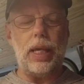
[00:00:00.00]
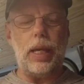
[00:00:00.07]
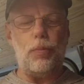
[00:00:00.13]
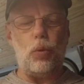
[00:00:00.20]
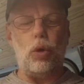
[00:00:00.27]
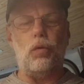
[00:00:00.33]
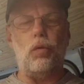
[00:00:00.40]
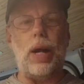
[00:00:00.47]

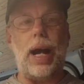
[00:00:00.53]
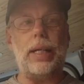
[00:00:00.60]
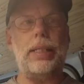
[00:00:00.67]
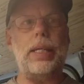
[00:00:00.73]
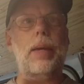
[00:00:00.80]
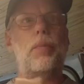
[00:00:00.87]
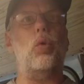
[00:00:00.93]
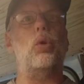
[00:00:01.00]
tape or rock
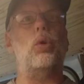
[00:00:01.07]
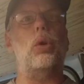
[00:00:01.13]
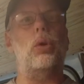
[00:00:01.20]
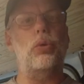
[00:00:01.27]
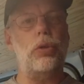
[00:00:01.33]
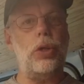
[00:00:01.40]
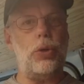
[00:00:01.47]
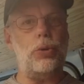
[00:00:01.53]
tape or
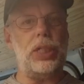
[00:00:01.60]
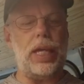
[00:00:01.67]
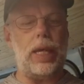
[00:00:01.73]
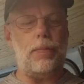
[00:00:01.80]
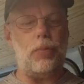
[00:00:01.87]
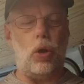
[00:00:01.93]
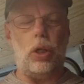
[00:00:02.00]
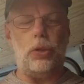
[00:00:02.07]
Leuco
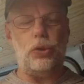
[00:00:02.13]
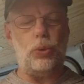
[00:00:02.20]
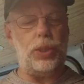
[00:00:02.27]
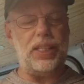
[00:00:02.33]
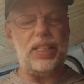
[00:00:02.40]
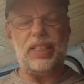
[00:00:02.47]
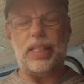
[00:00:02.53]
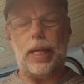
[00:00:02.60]
tape, all
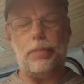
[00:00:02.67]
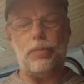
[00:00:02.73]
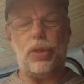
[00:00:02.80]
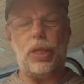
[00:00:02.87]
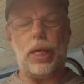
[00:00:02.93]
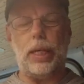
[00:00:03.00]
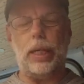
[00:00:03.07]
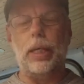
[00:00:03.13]
doing the same
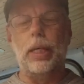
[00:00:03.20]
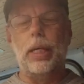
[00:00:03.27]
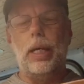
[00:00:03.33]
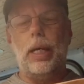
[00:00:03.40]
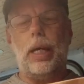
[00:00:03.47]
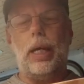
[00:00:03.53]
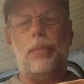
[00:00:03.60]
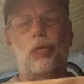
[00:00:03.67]
thing.
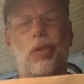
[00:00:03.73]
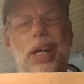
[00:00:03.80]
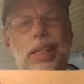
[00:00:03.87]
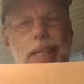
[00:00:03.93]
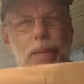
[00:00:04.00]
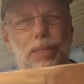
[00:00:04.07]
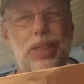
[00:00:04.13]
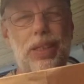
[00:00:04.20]
Rock
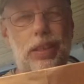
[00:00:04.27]
tape is a